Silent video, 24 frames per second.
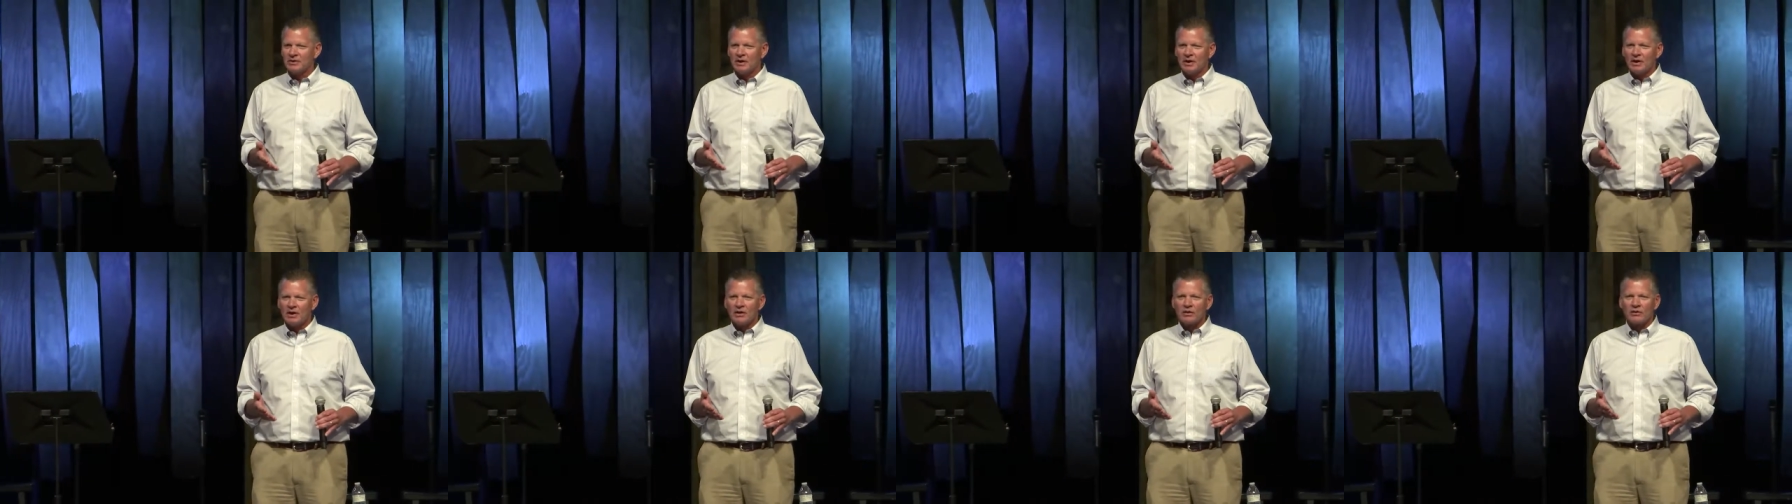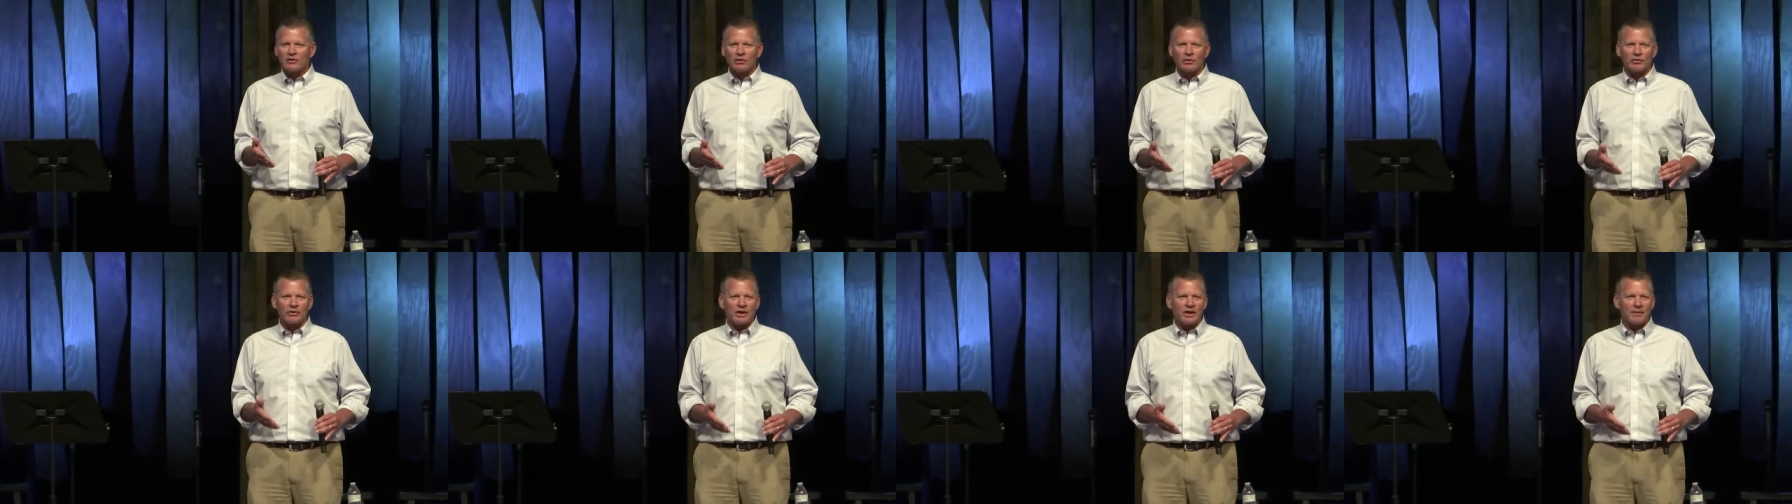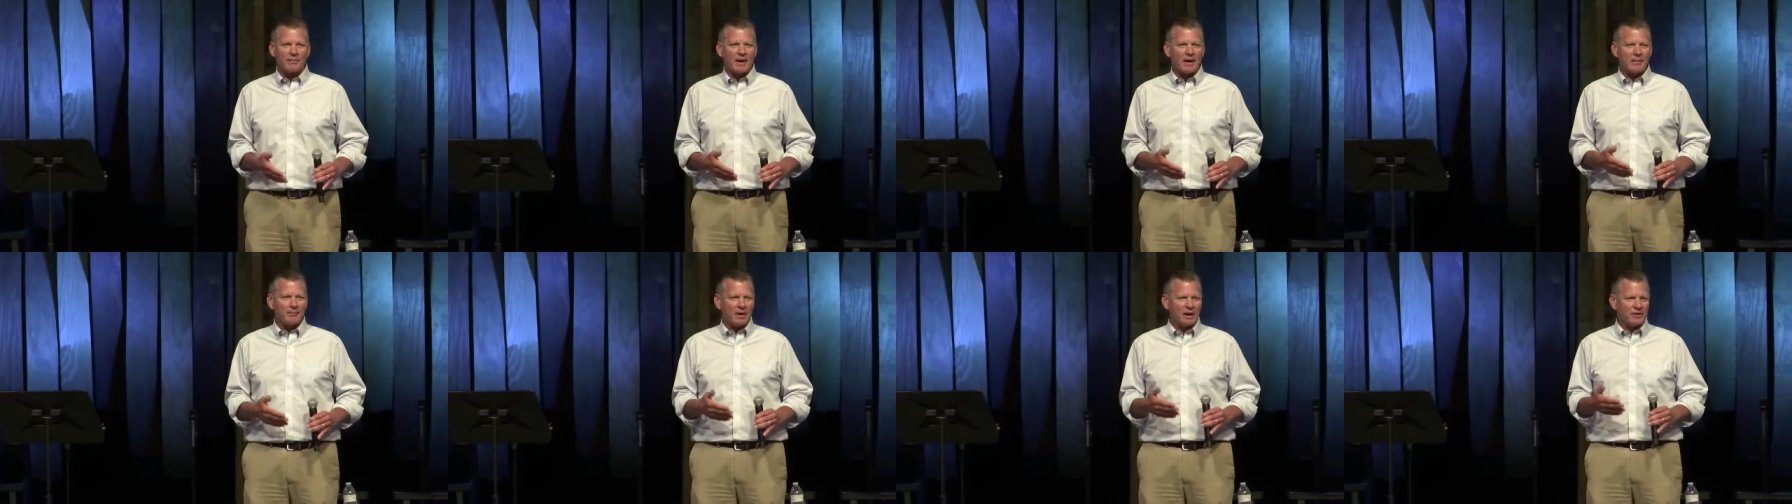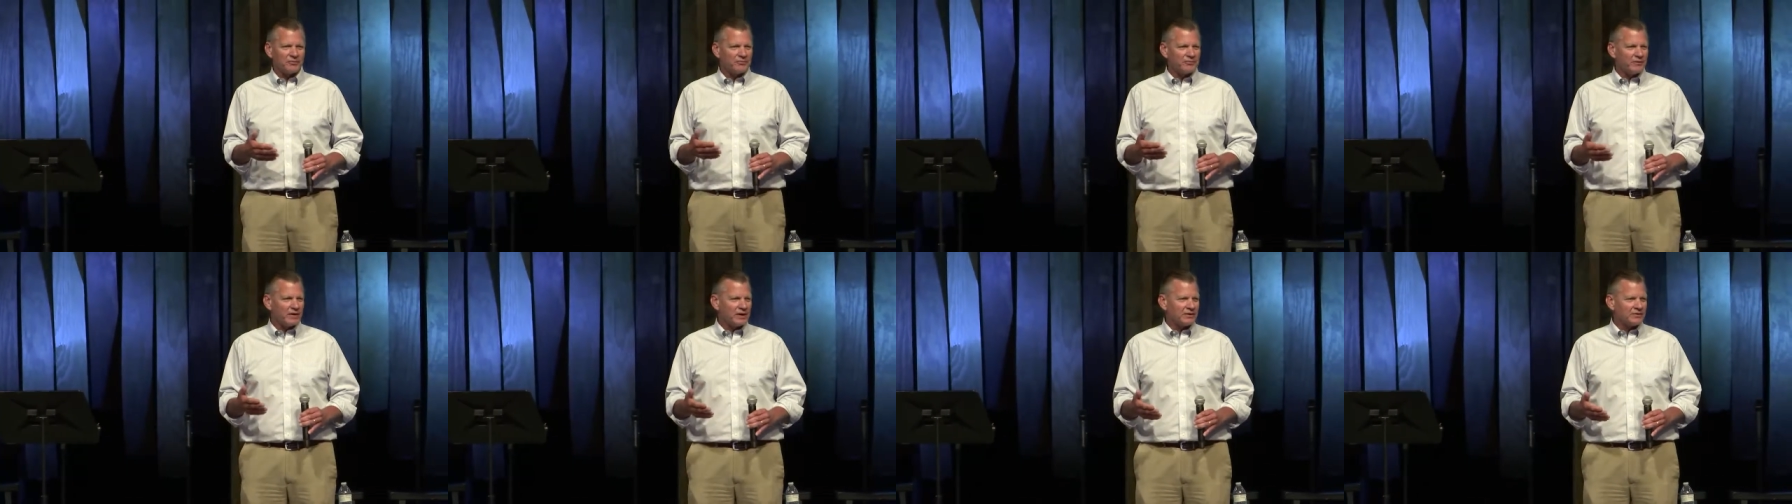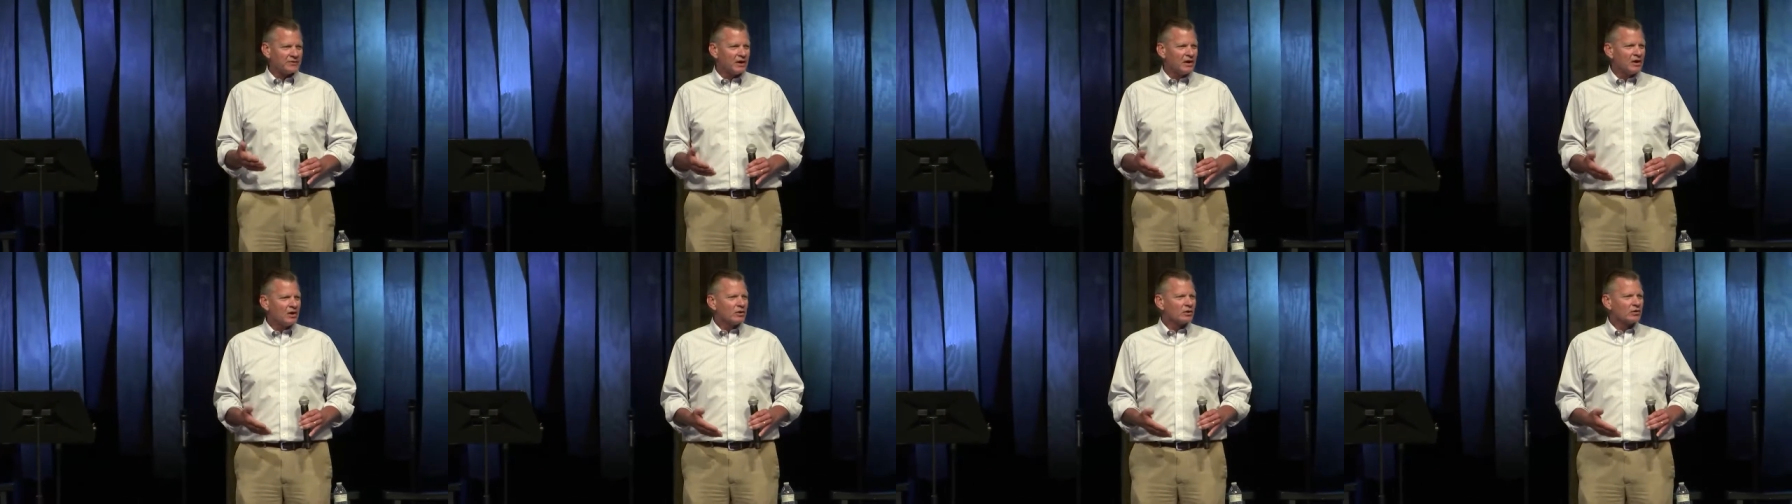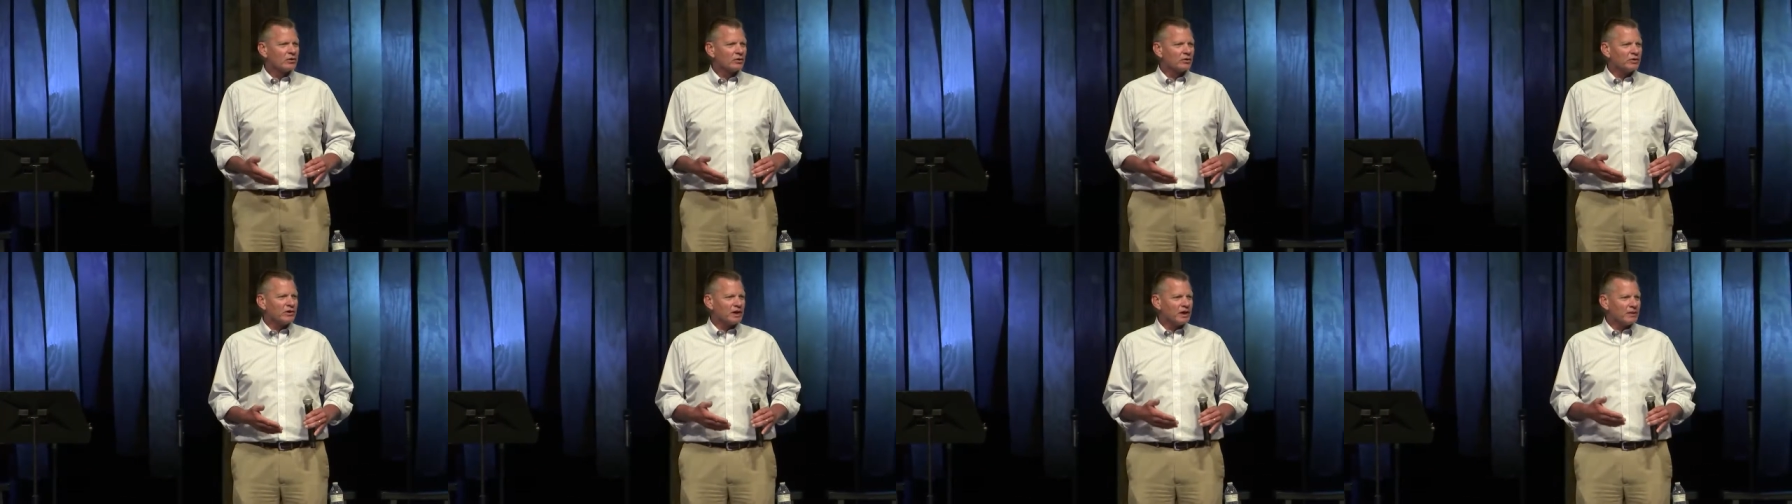Learning about my faith,
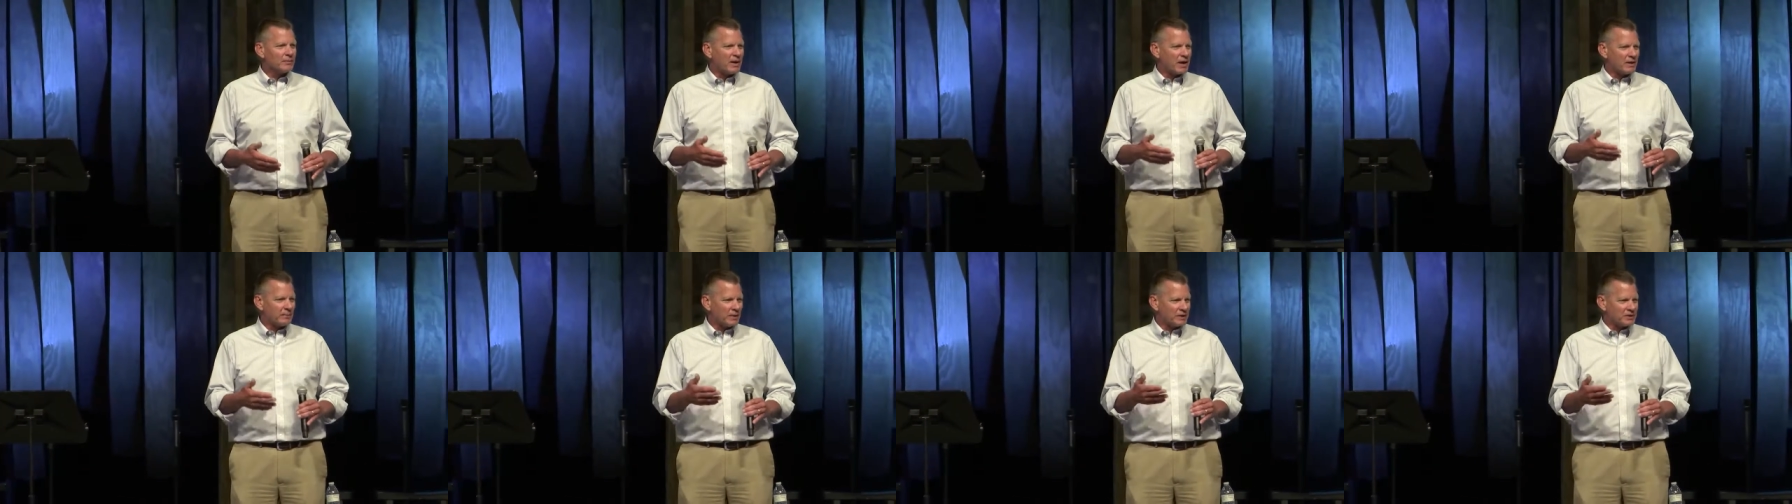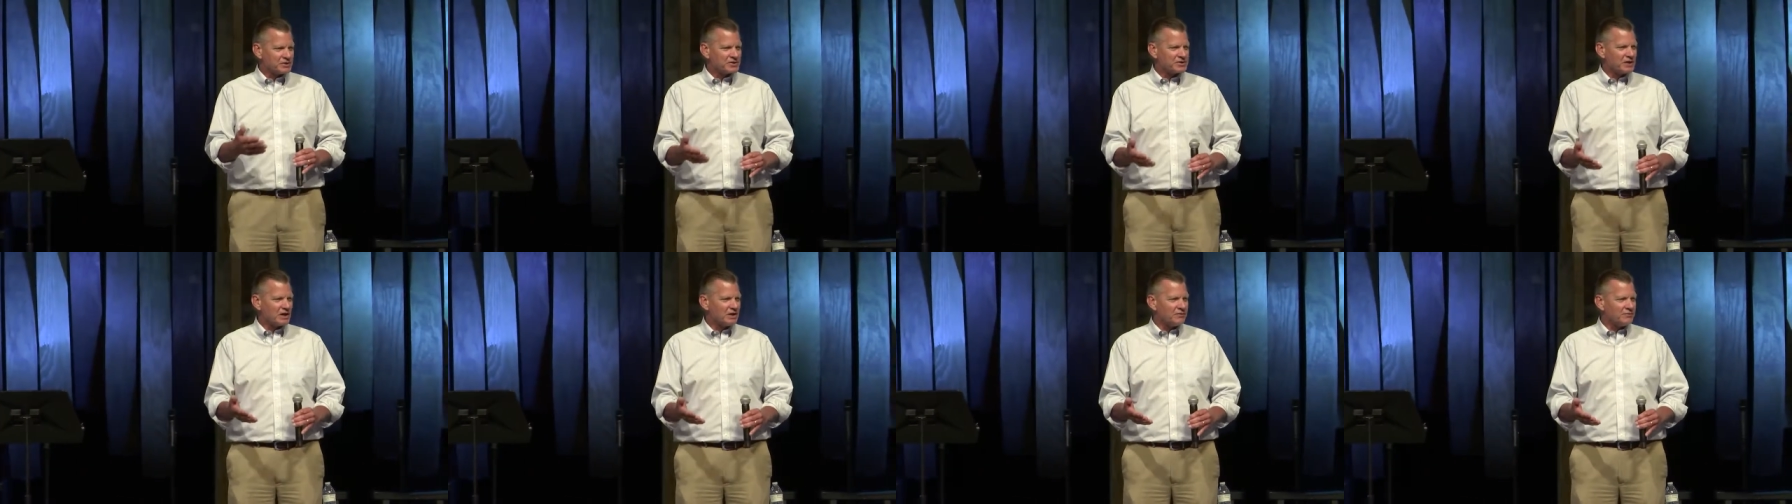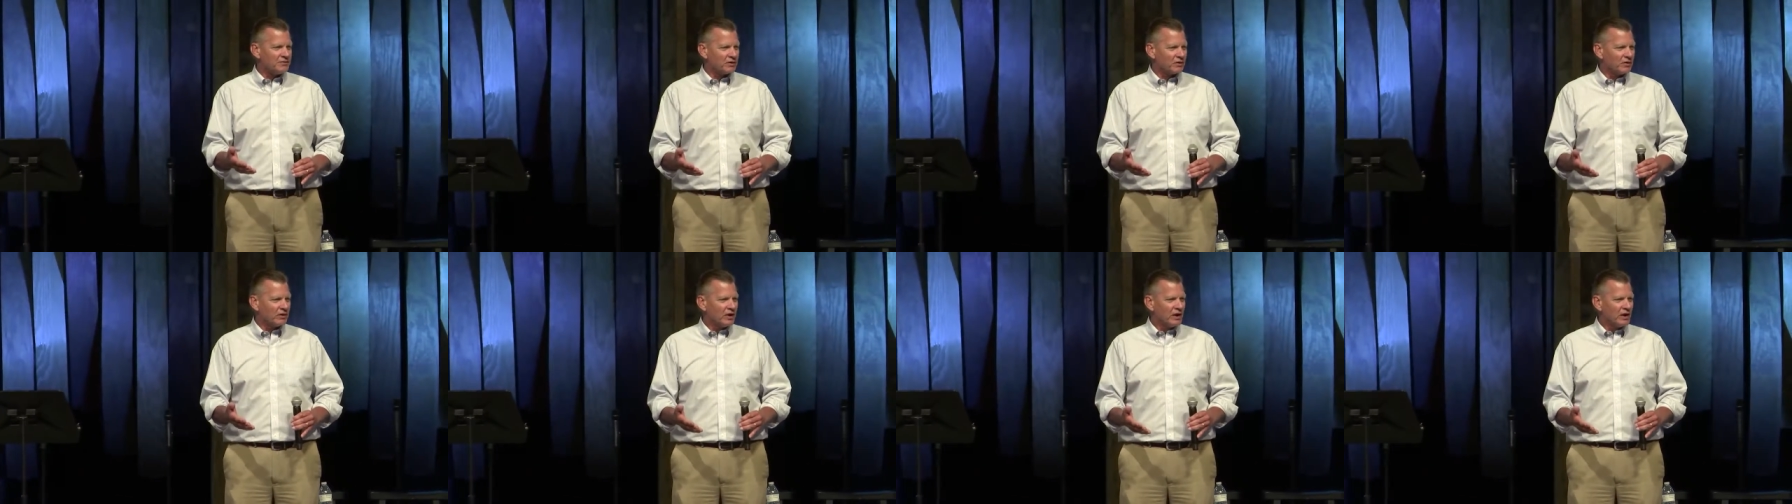learning about my Savior,